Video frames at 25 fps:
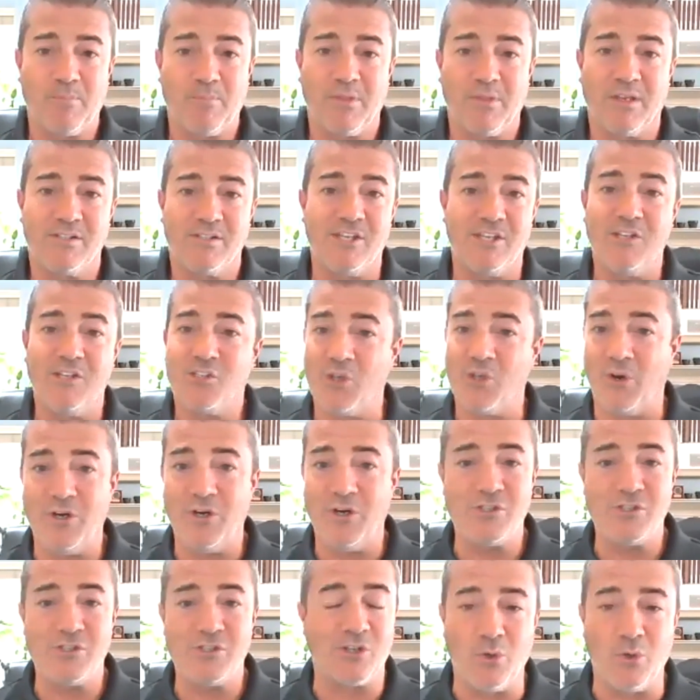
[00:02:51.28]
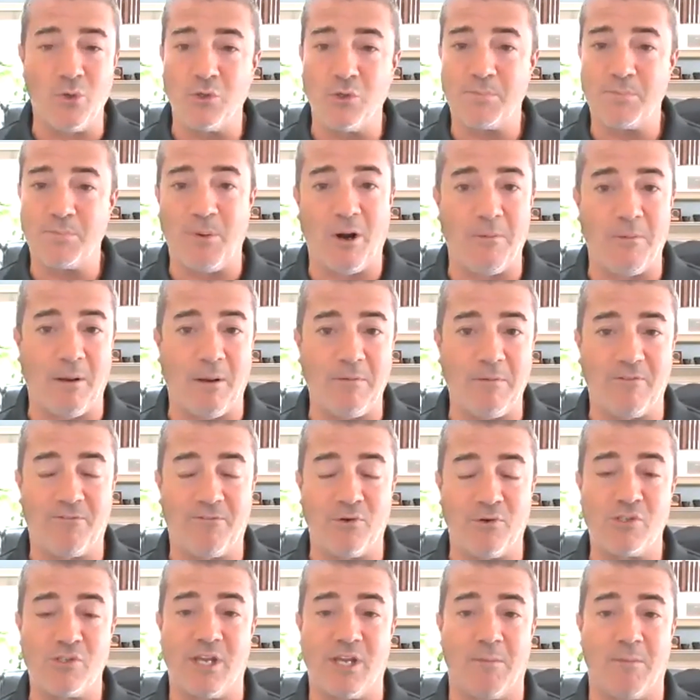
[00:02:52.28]
See, so here's the coolest part about being a
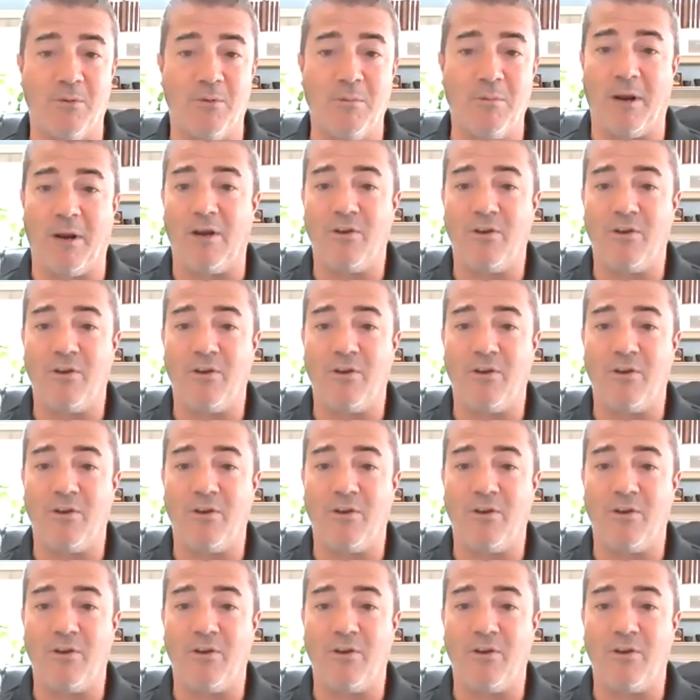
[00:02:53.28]
first-time home buyer.